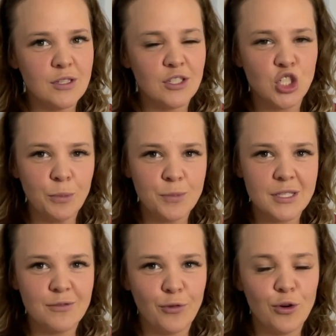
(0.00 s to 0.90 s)
chops
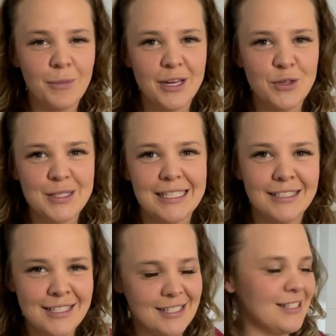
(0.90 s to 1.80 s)
for all my New
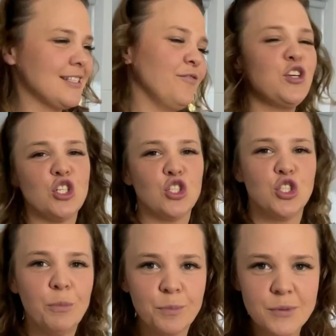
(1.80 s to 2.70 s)
Zealanders, fish and
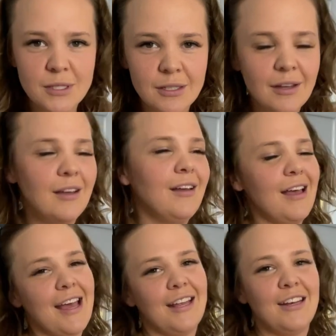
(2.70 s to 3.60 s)
chops,
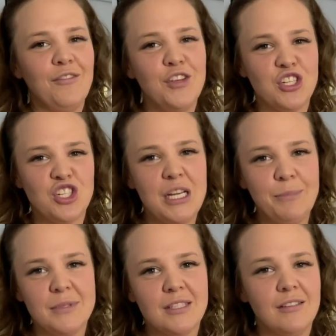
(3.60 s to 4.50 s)
and fish and
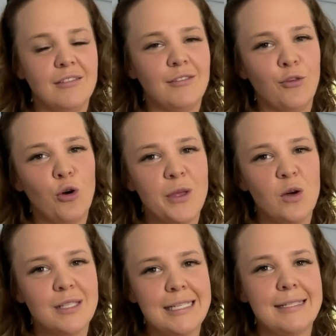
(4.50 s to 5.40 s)
chips for all me
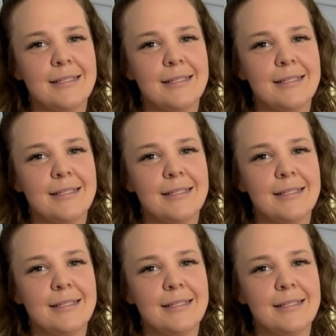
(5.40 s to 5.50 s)
Aussies.